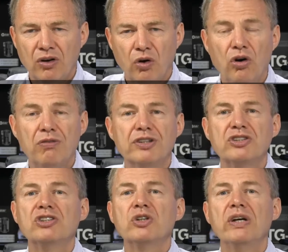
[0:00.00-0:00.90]
or for
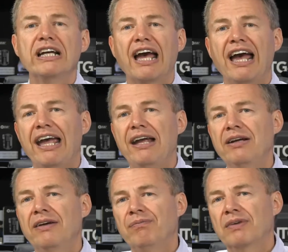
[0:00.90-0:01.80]
doing
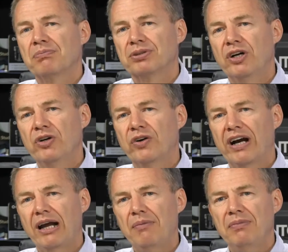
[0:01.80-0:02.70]
a
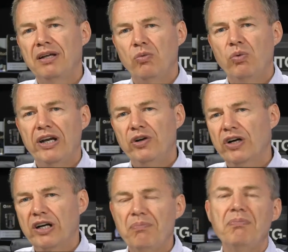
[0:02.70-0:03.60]
program where you're
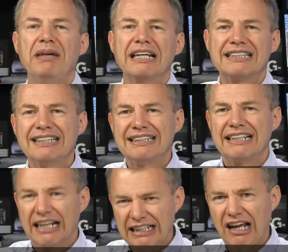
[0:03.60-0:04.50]
going to mix
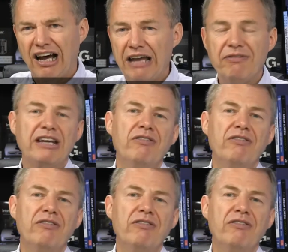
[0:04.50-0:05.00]
it live,